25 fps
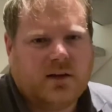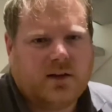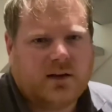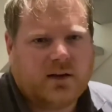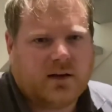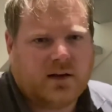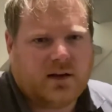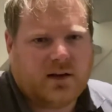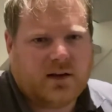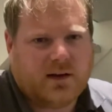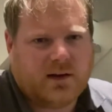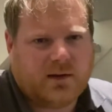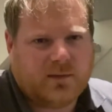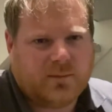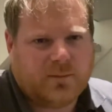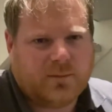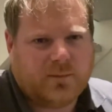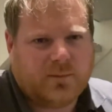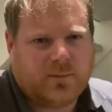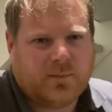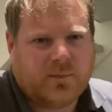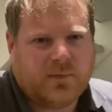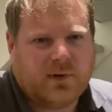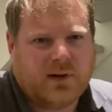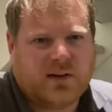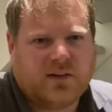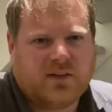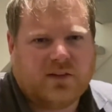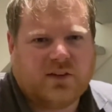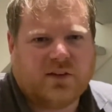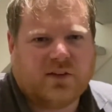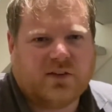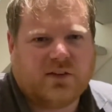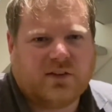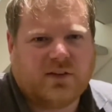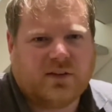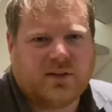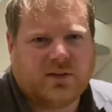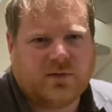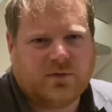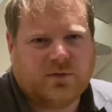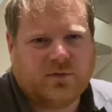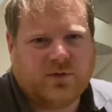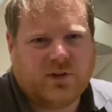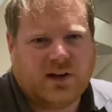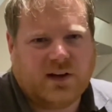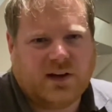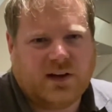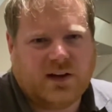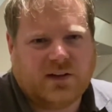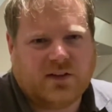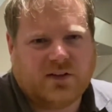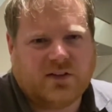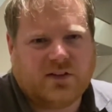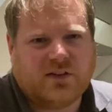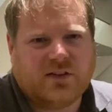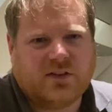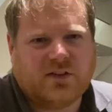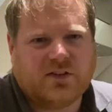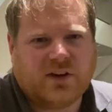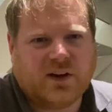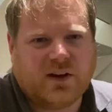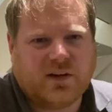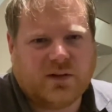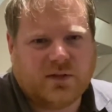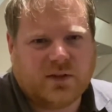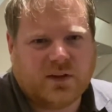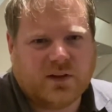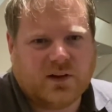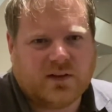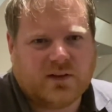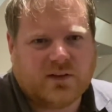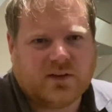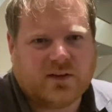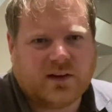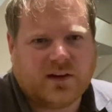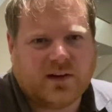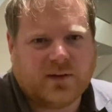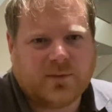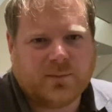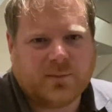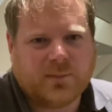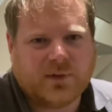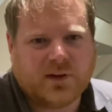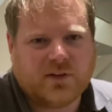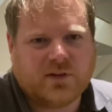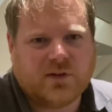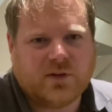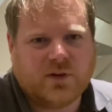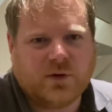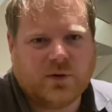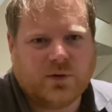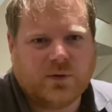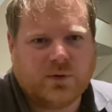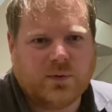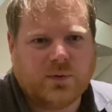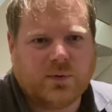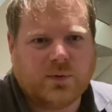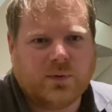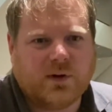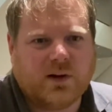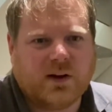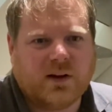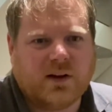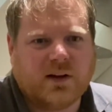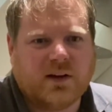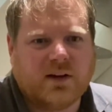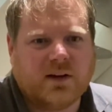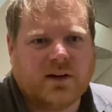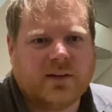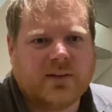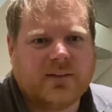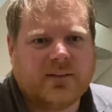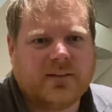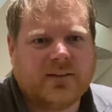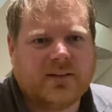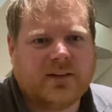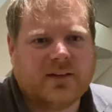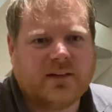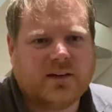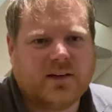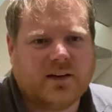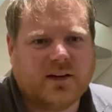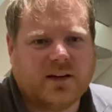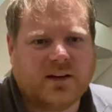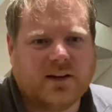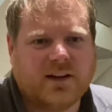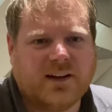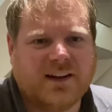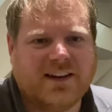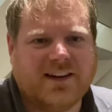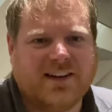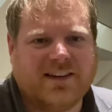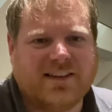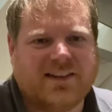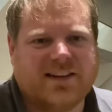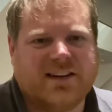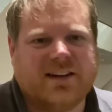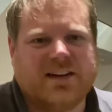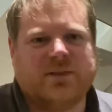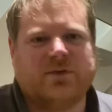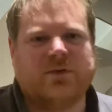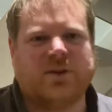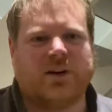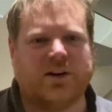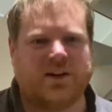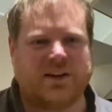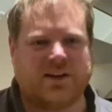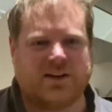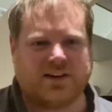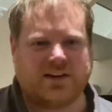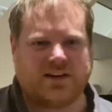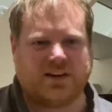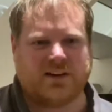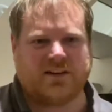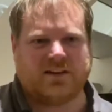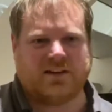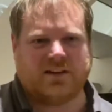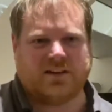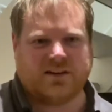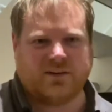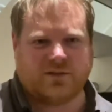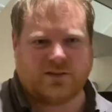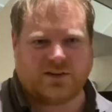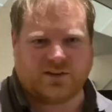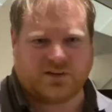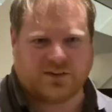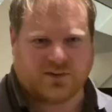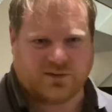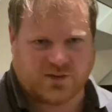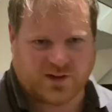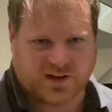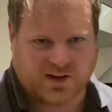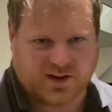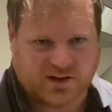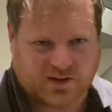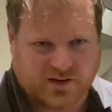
It just really just to show that it's not all kind of, you know, easy riding and the rest of it.